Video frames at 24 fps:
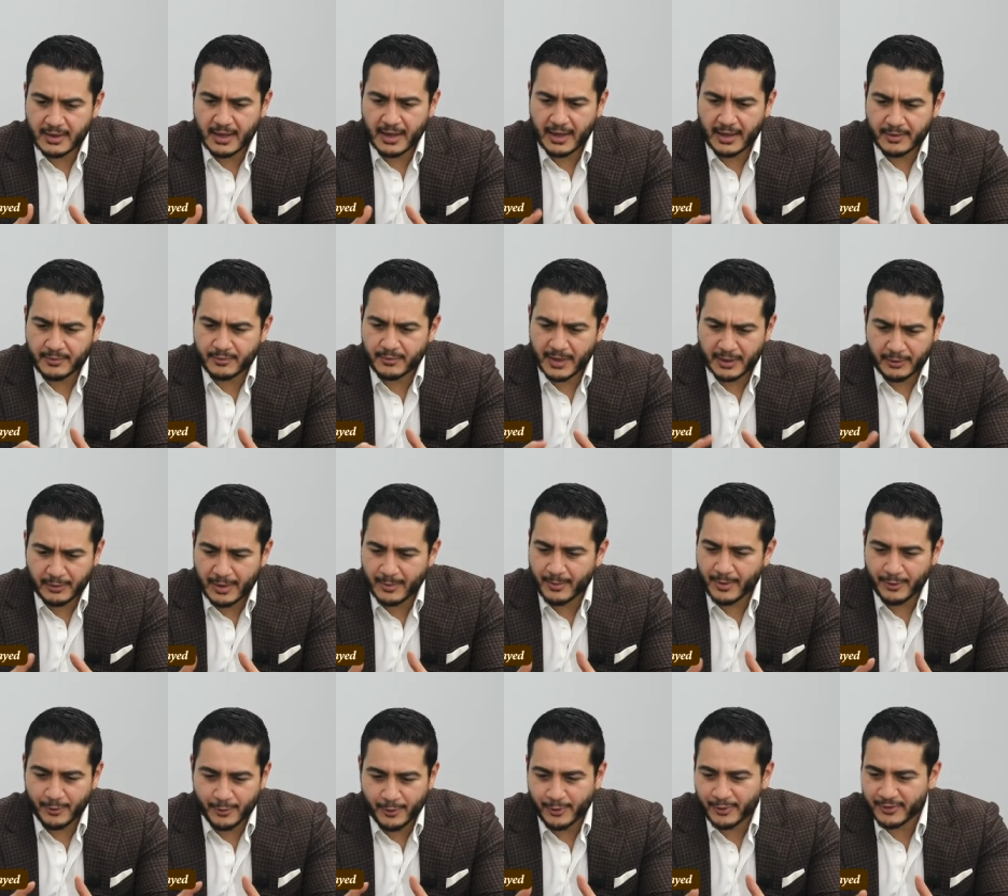And my
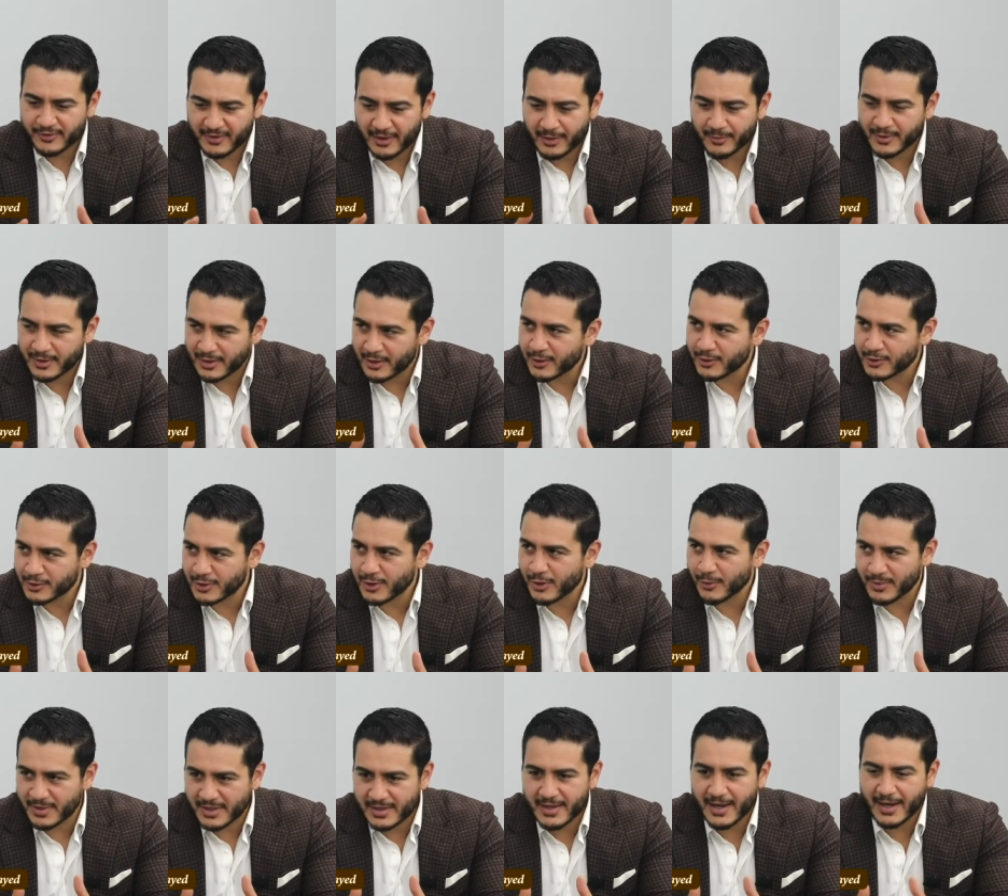grandmother would always tell me, you should
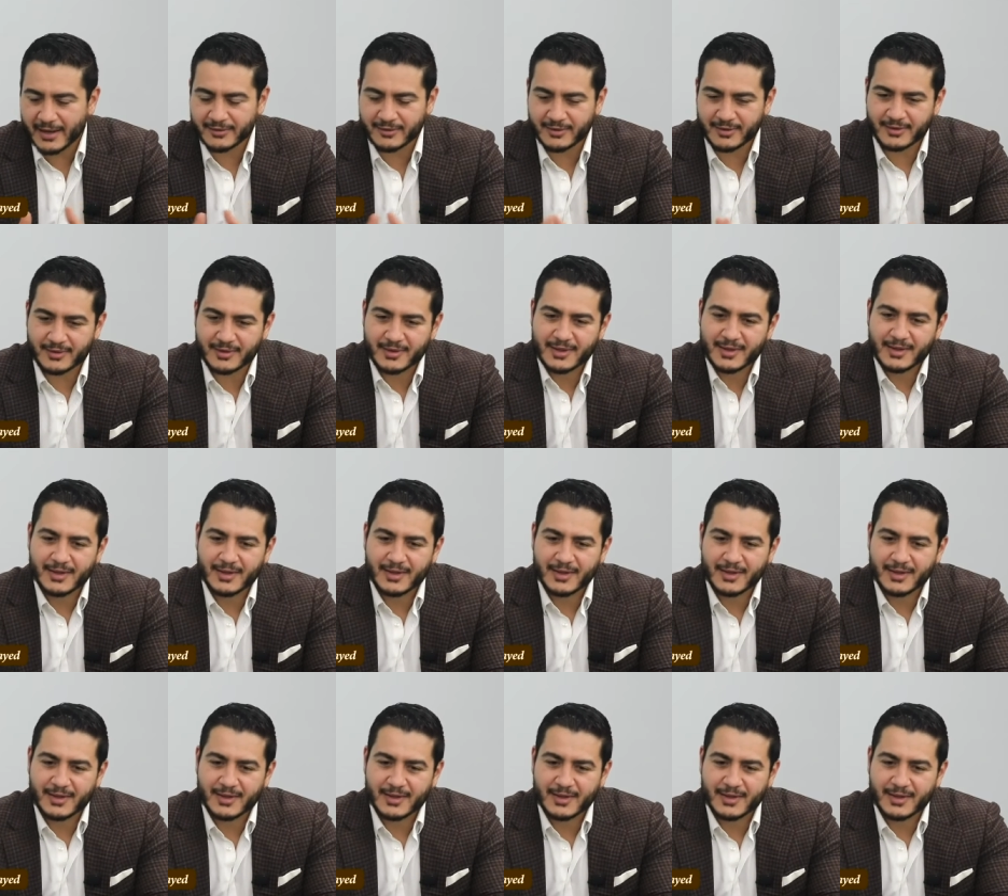go be a doctor.